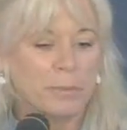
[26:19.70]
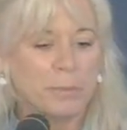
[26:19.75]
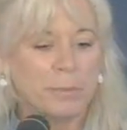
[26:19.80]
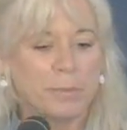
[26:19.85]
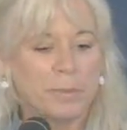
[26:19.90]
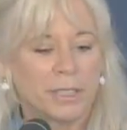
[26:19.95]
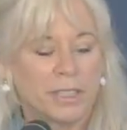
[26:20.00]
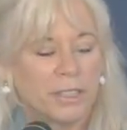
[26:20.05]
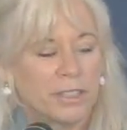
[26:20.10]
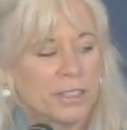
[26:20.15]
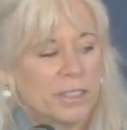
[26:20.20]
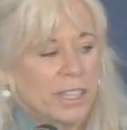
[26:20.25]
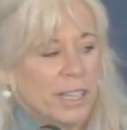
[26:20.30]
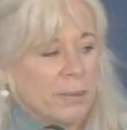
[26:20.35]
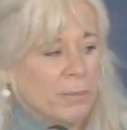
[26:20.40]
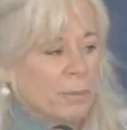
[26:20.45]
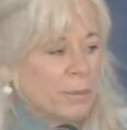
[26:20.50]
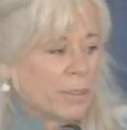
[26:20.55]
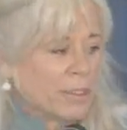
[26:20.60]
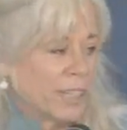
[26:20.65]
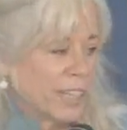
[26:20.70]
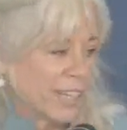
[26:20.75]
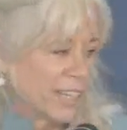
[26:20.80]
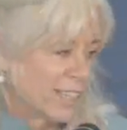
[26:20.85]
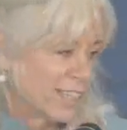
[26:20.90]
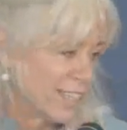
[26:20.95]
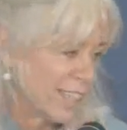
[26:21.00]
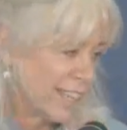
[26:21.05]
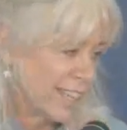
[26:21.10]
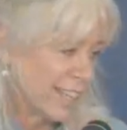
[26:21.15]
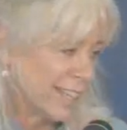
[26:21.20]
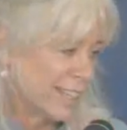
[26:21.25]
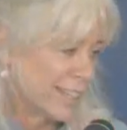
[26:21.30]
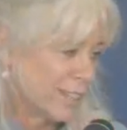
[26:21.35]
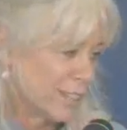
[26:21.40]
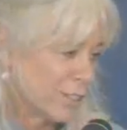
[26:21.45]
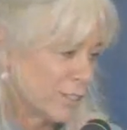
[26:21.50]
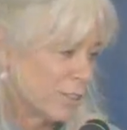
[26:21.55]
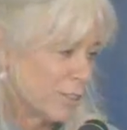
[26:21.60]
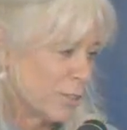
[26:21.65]
because I put that aside
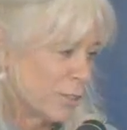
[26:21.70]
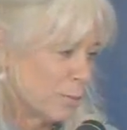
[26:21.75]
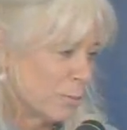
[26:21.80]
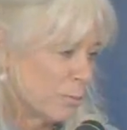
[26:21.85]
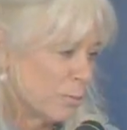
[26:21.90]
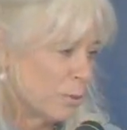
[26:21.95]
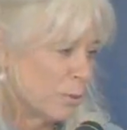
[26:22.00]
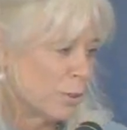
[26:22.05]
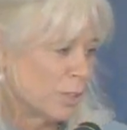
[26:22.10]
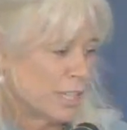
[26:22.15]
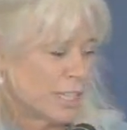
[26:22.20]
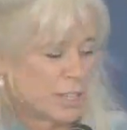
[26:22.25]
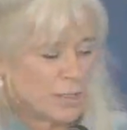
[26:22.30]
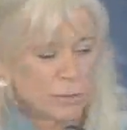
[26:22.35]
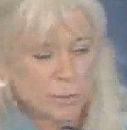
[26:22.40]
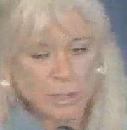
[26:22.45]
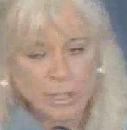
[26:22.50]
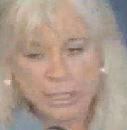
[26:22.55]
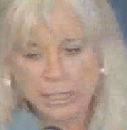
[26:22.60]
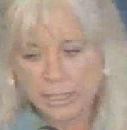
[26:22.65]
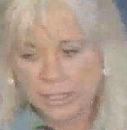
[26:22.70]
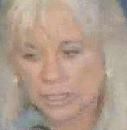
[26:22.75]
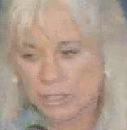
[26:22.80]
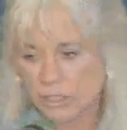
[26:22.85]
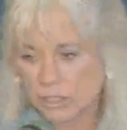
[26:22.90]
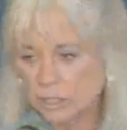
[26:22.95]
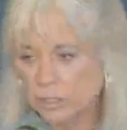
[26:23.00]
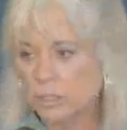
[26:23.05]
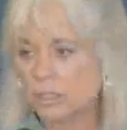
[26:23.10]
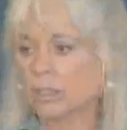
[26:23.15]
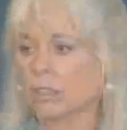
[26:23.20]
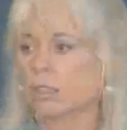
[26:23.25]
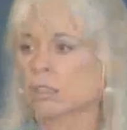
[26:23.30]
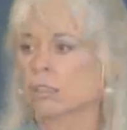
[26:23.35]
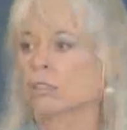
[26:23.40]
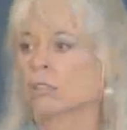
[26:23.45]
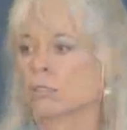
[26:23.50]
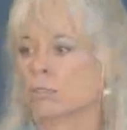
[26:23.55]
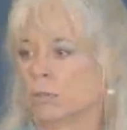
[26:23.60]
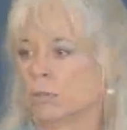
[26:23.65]
at a certain point and really took
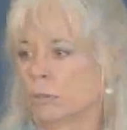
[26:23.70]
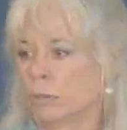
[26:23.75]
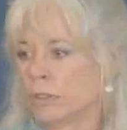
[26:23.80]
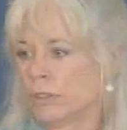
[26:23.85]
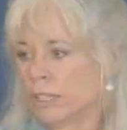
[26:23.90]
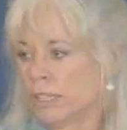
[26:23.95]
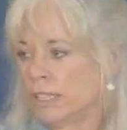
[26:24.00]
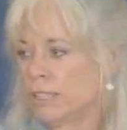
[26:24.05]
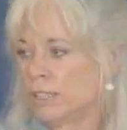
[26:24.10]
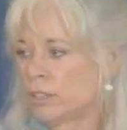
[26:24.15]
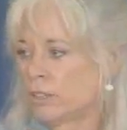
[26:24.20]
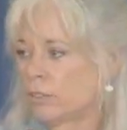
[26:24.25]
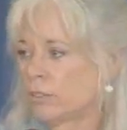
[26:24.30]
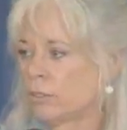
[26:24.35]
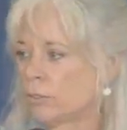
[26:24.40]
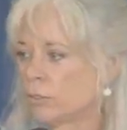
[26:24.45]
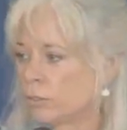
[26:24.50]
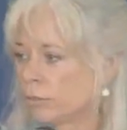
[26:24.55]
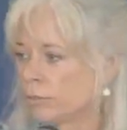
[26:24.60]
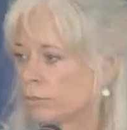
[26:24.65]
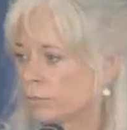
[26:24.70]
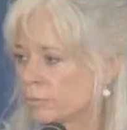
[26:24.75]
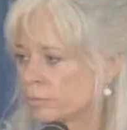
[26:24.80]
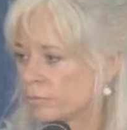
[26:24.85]
on what the Eastern,